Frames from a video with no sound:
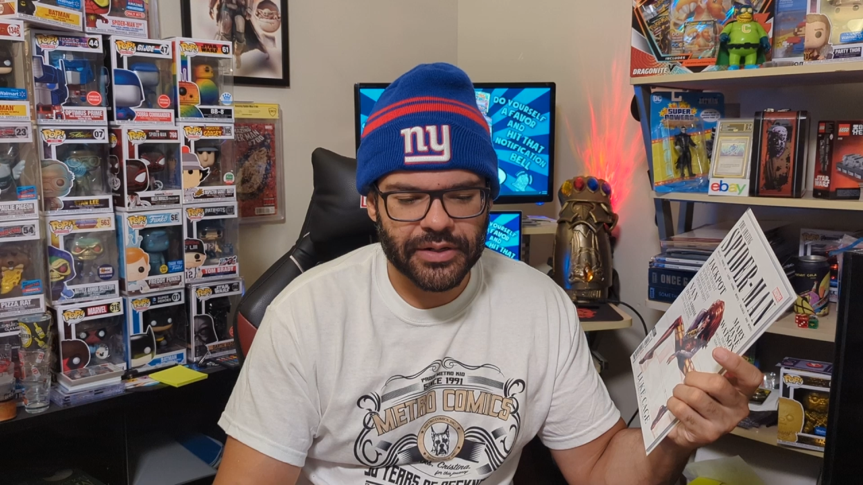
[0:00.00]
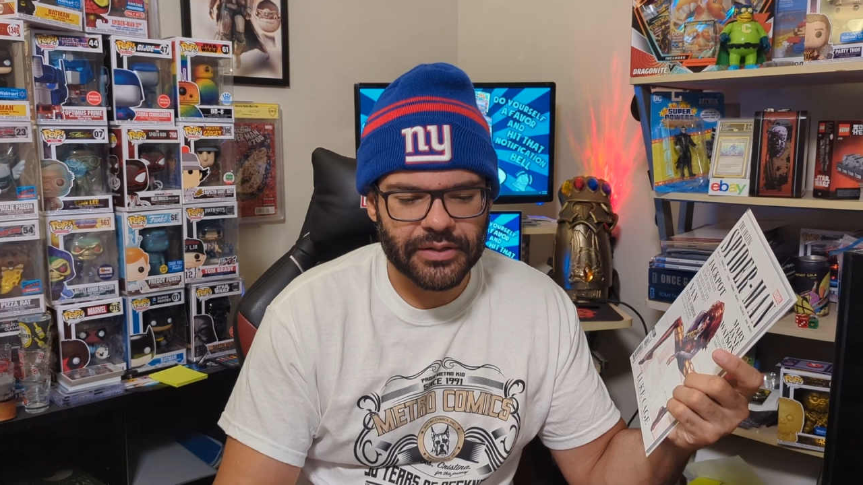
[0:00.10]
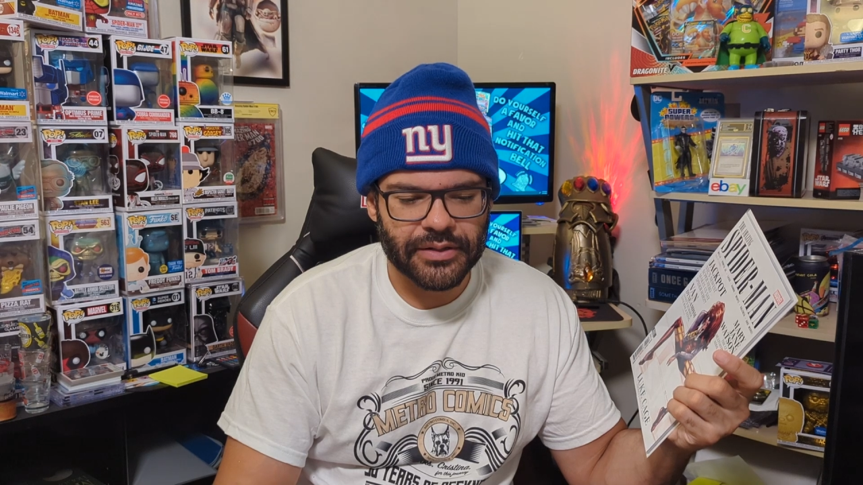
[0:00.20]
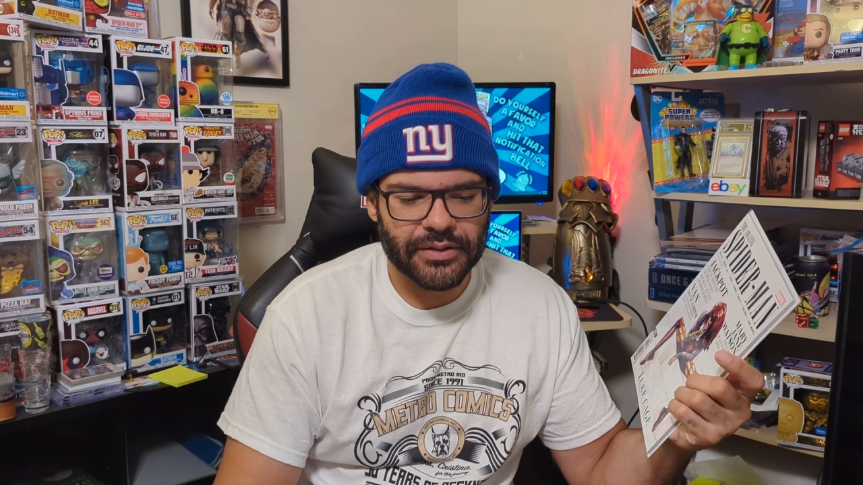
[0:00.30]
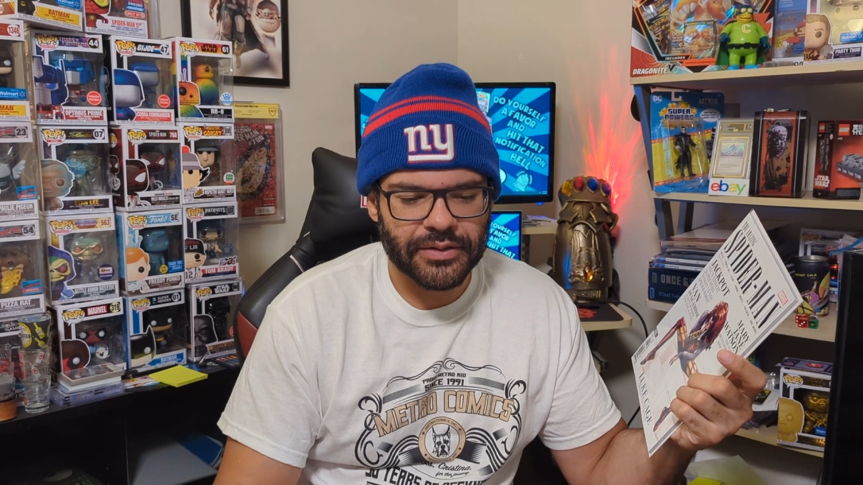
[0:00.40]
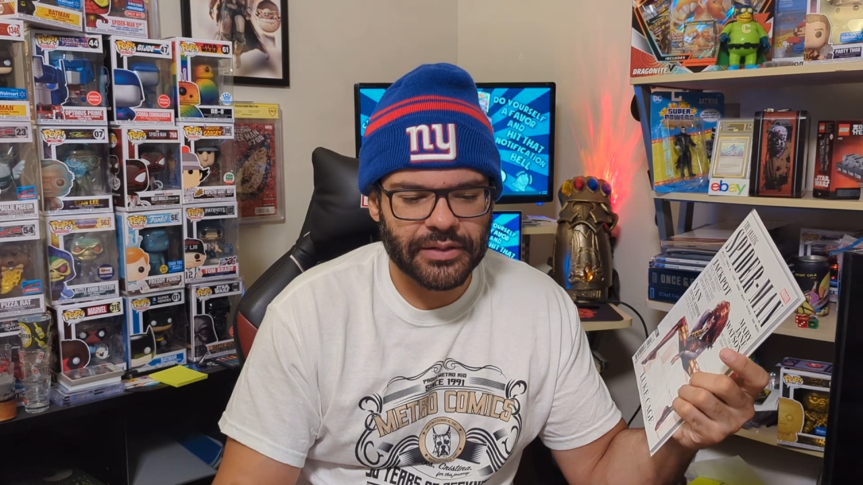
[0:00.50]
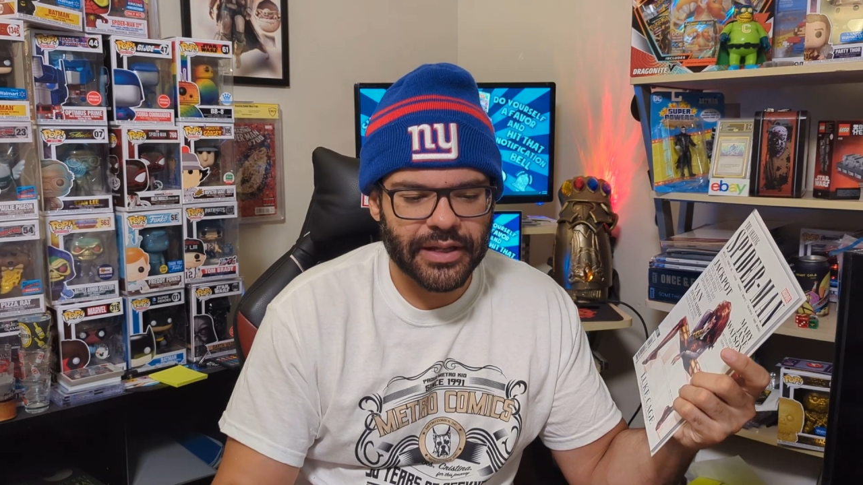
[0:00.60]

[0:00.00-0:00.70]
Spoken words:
and